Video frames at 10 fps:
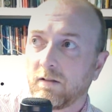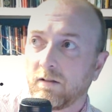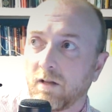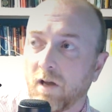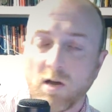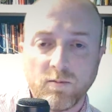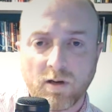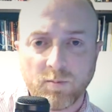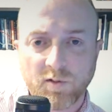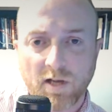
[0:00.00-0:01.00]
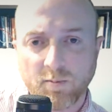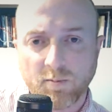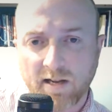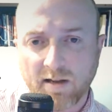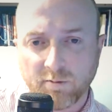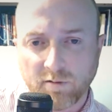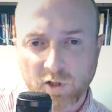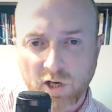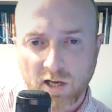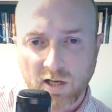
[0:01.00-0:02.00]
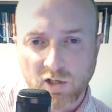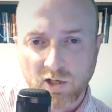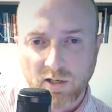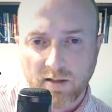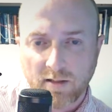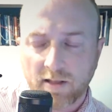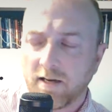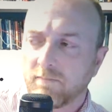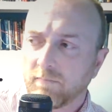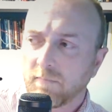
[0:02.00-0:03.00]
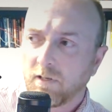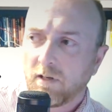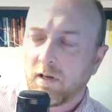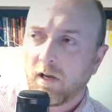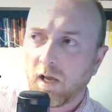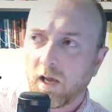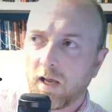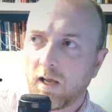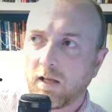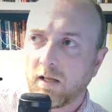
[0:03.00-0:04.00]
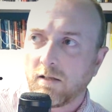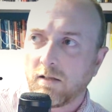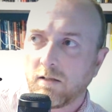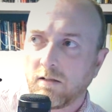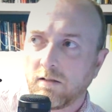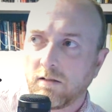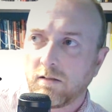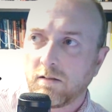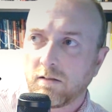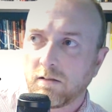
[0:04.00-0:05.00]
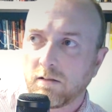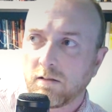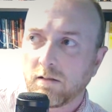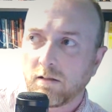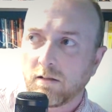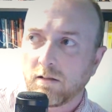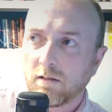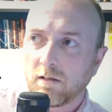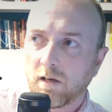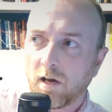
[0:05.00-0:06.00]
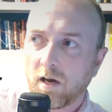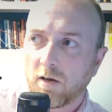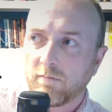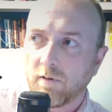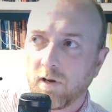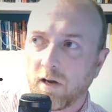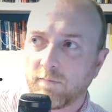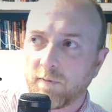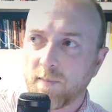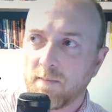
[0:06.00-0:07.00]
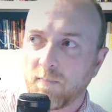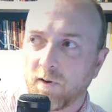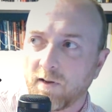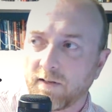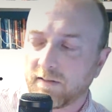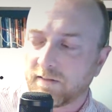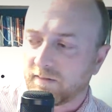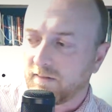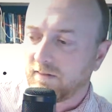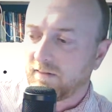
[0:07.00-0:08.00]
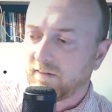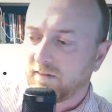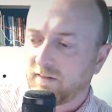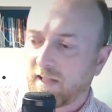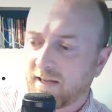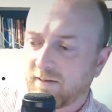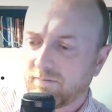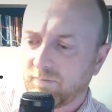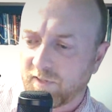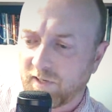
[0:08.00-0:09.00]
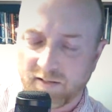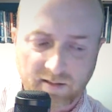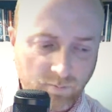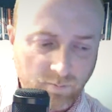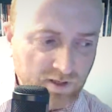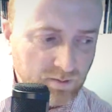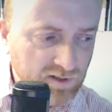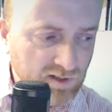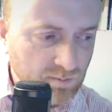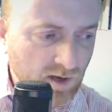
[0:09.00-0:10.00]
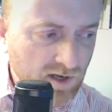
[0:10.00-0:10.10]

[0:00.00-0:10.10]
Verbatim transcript: was an elder in a church then, and I remember that was, I don't know what it was, March the